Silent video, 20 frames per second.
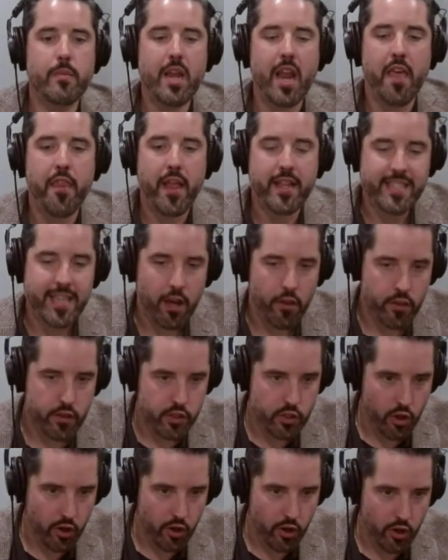And that's how the
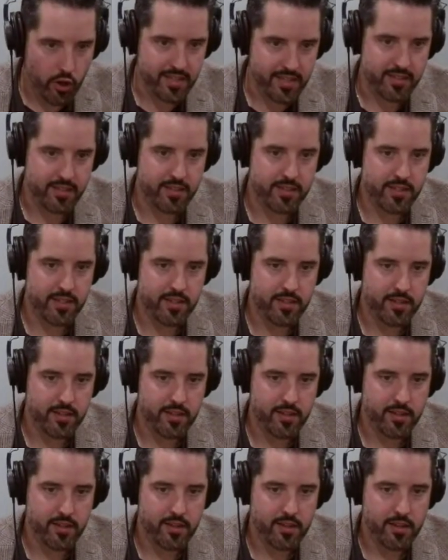song
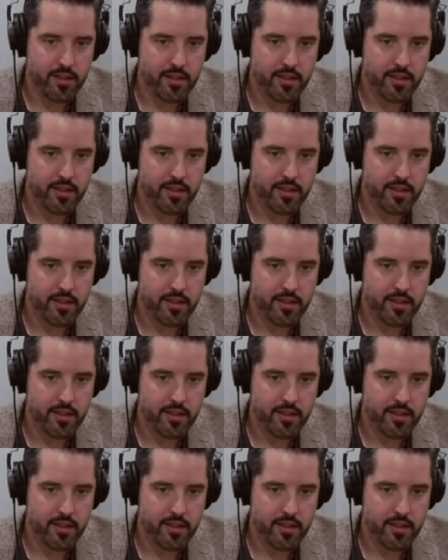ends.